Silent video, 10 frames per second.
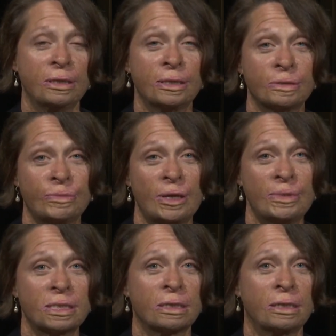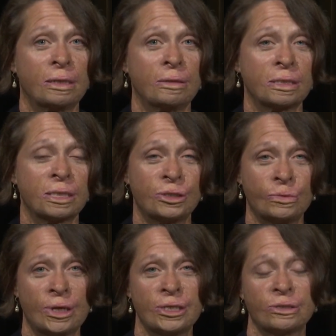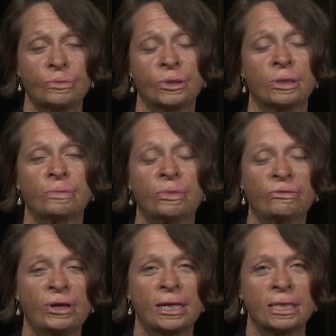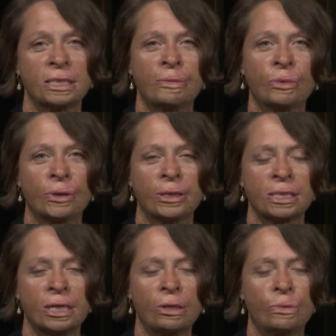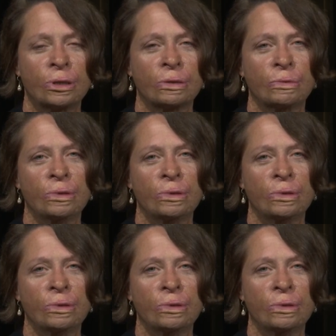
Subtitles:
This may be a situation where providing temporary telework